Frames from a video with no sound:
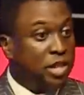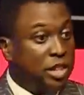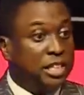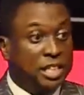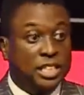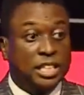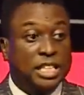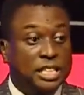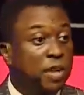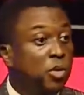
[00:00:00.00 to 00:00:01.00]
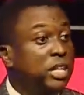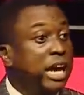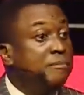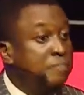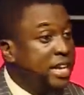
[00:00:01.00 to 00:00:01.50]
that this is now what I
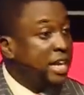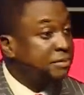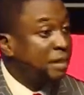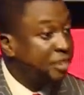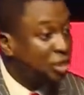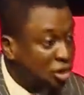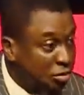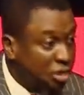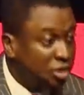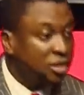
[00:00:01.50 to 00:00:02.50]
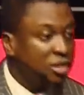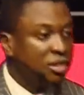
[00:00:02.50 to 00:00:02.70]
made at my first one hundred million?